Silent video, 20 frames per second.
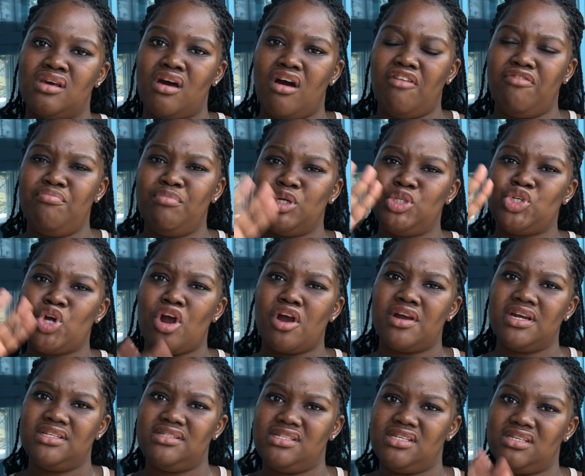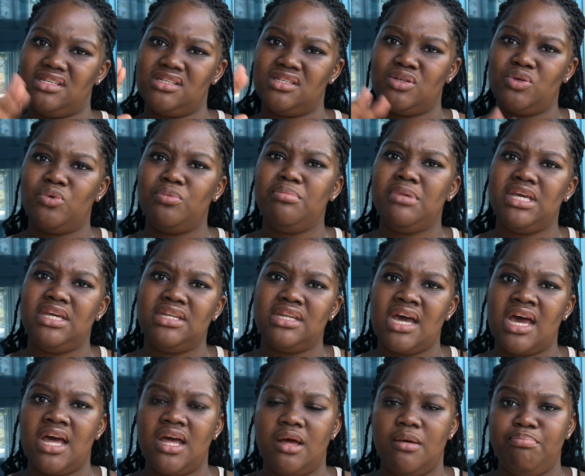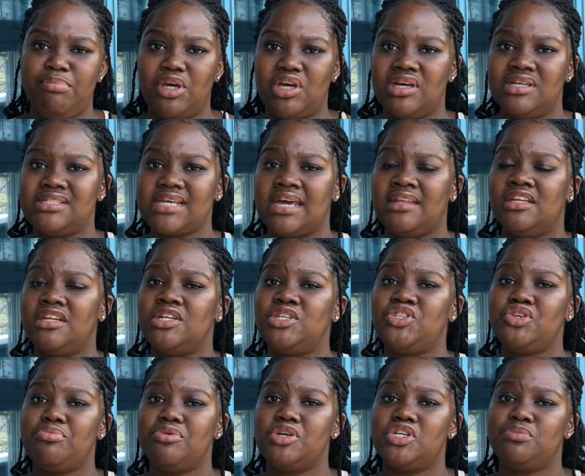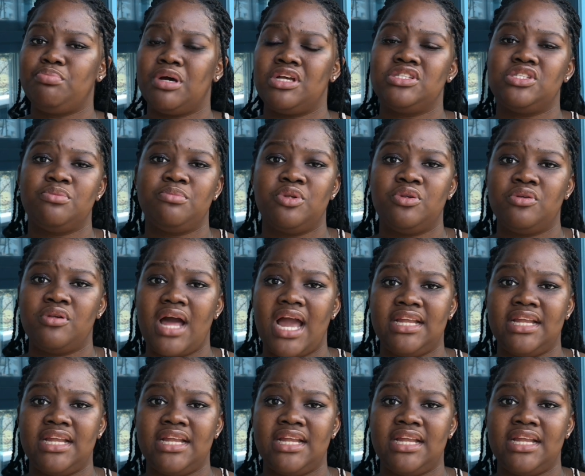of maturity, kumina, because I needed to be responsible.